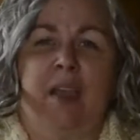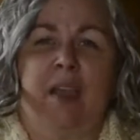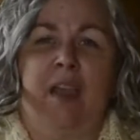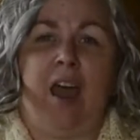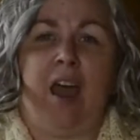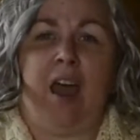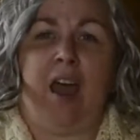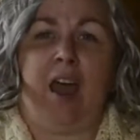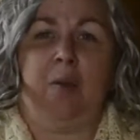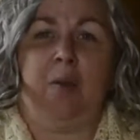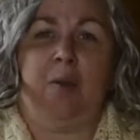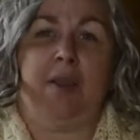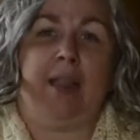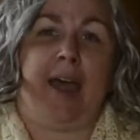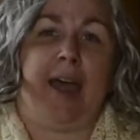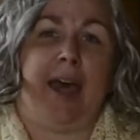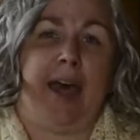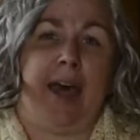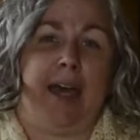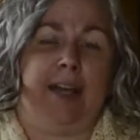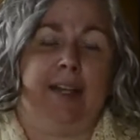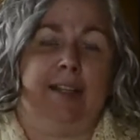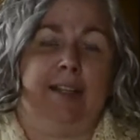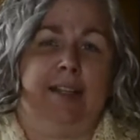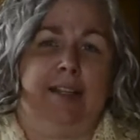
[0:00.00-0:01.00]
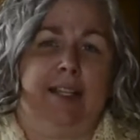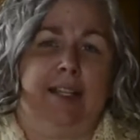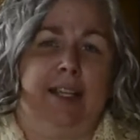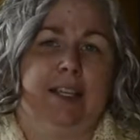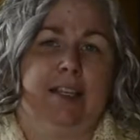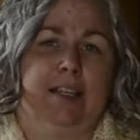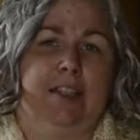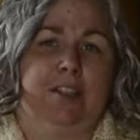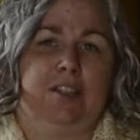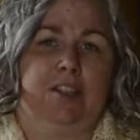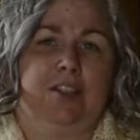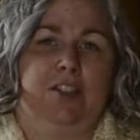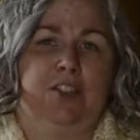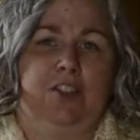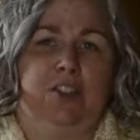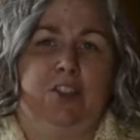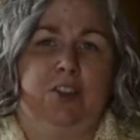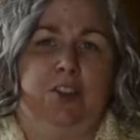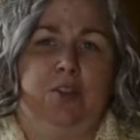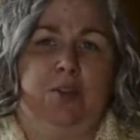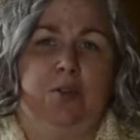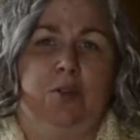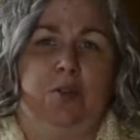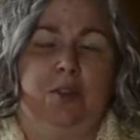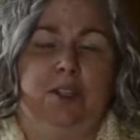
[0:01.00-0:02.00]
I will add a link
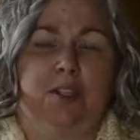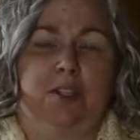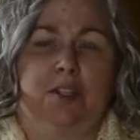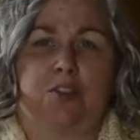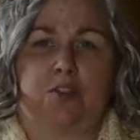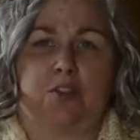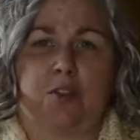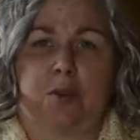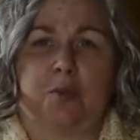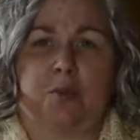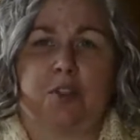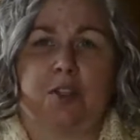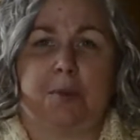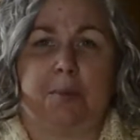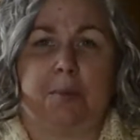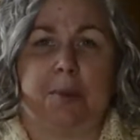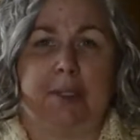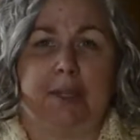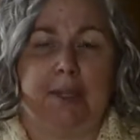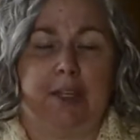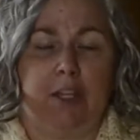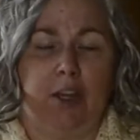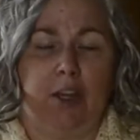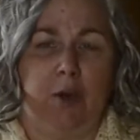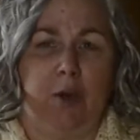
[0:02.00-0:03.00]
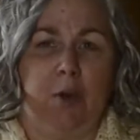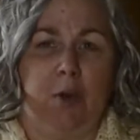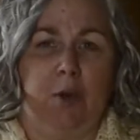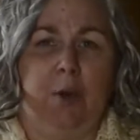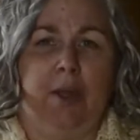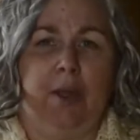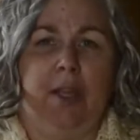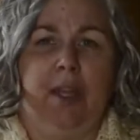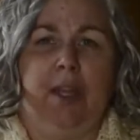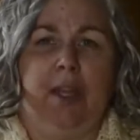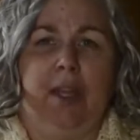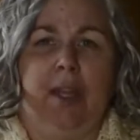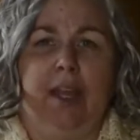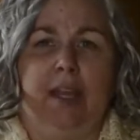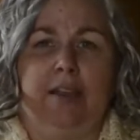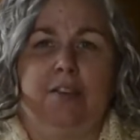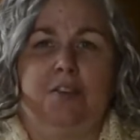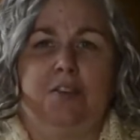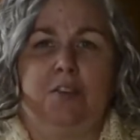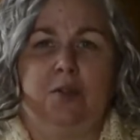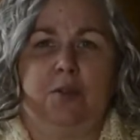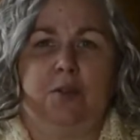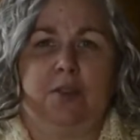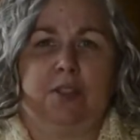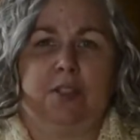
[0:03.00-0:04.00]
to the description below as
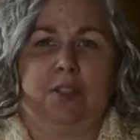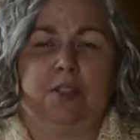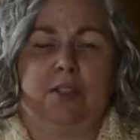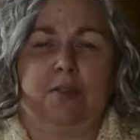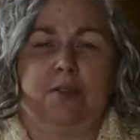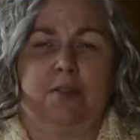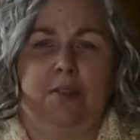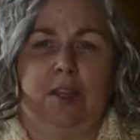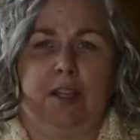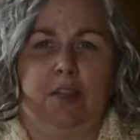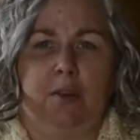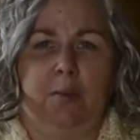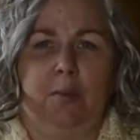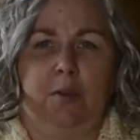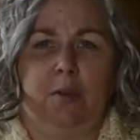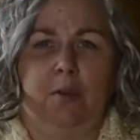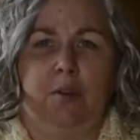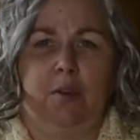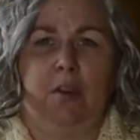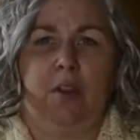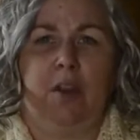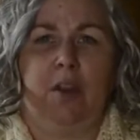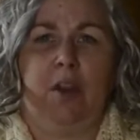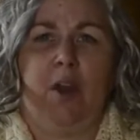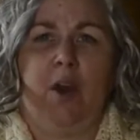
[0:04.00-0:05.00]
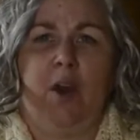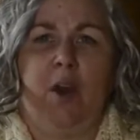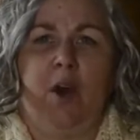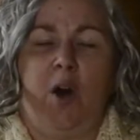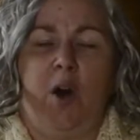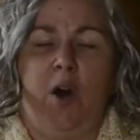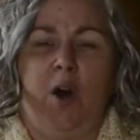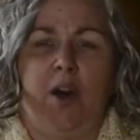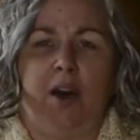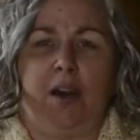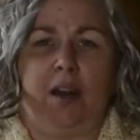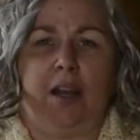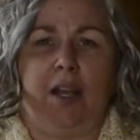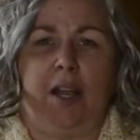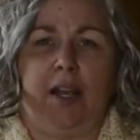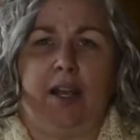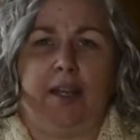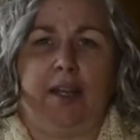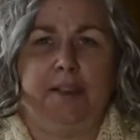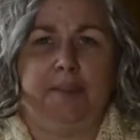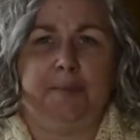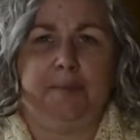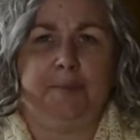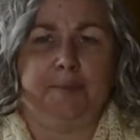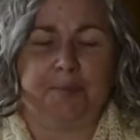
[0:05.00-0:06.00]
soon as it's available
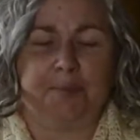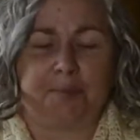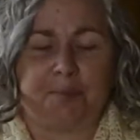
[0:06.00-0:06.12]
online.